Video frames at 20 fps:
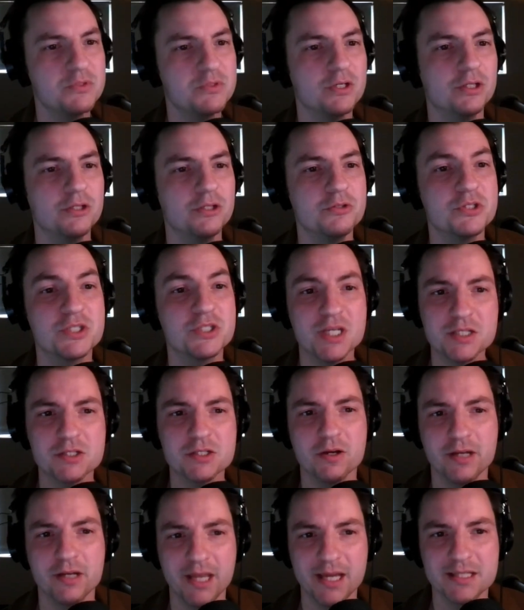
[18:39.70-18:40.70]
Games includes
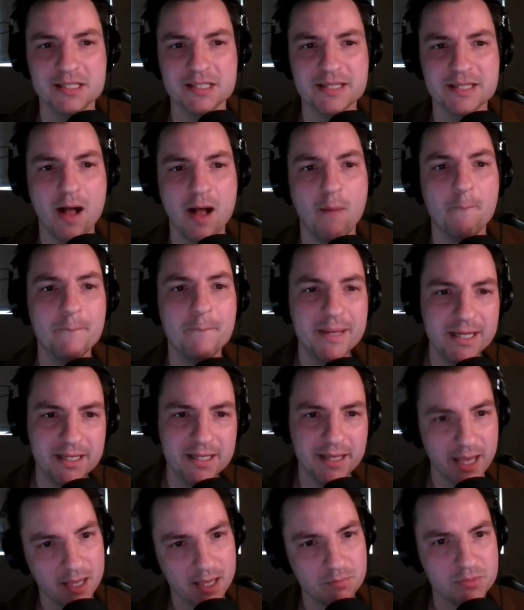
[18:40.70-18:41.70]
six arcade style
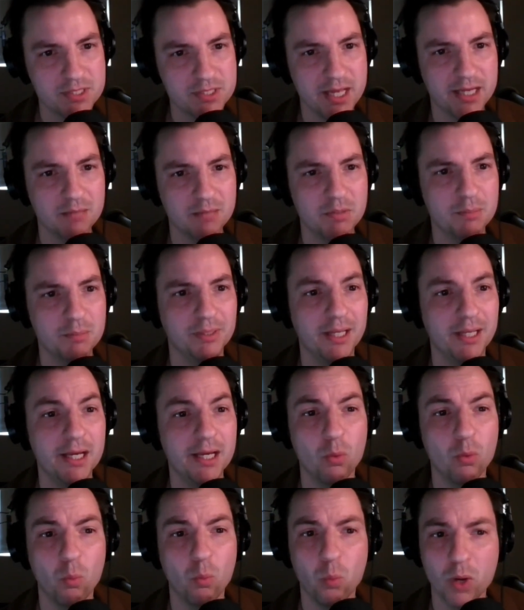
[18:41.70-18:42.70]
mini games that can be
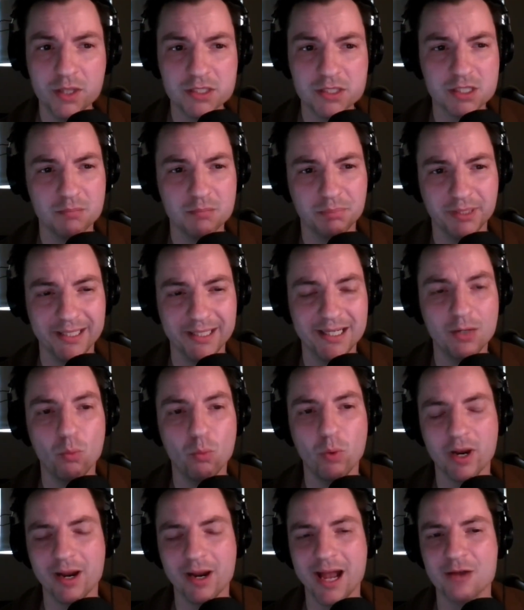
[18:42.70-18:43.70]
played once
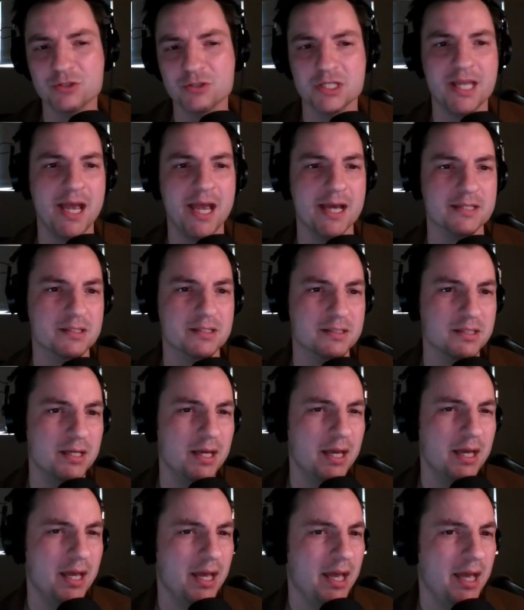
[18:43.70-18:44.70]
completing warehouse tasks.
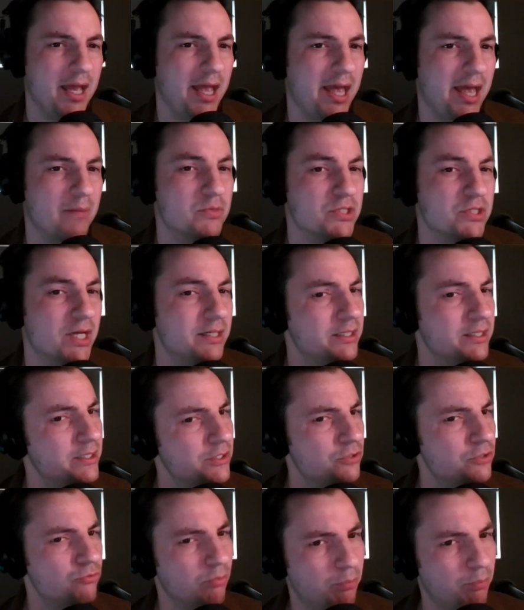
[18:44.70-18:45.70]
Amazon
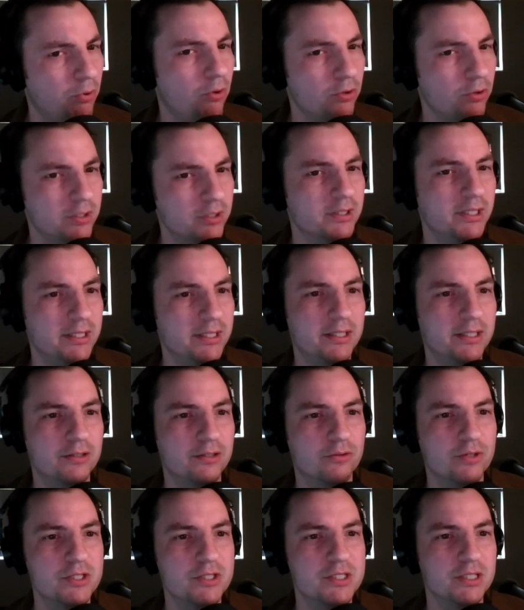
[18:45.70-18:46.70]
is reportedly
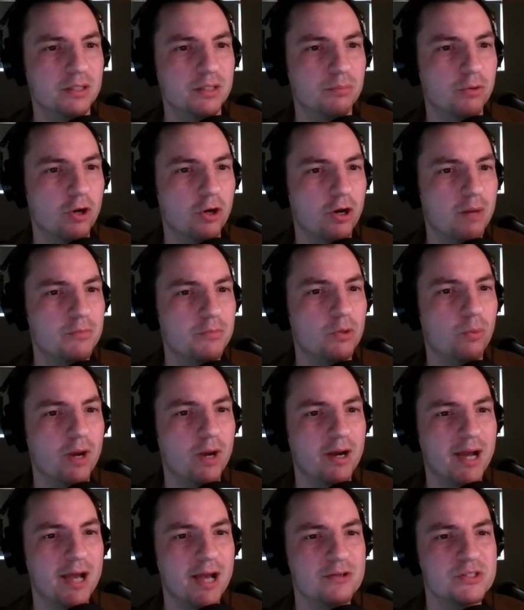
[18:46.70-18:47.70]
increasing the program to
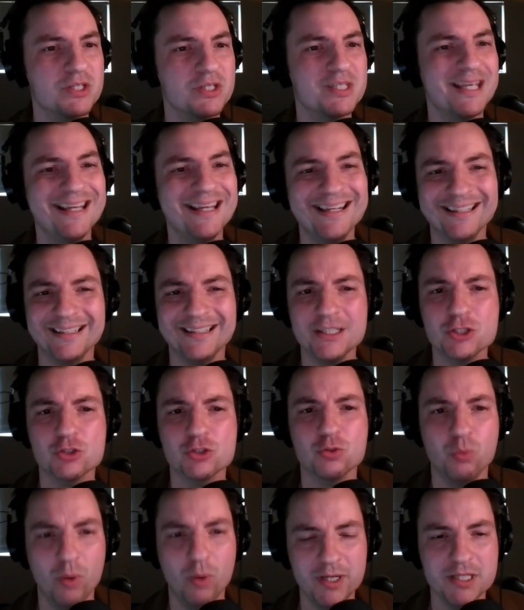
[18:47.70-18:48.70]
warehouses in at
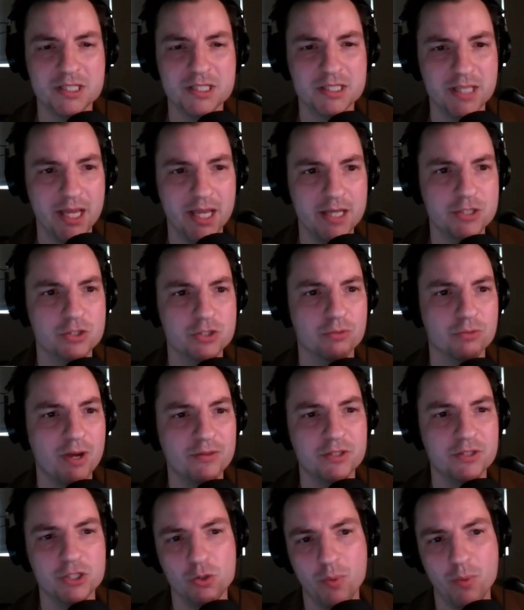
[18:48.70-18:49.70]
least 20 states
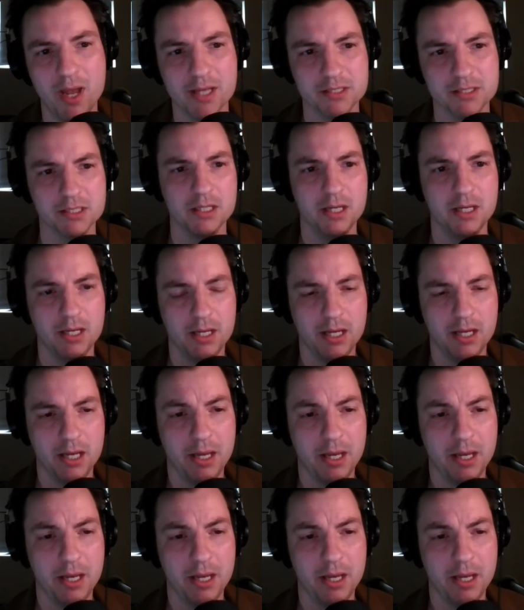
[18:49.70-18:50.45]
throughout the U.S.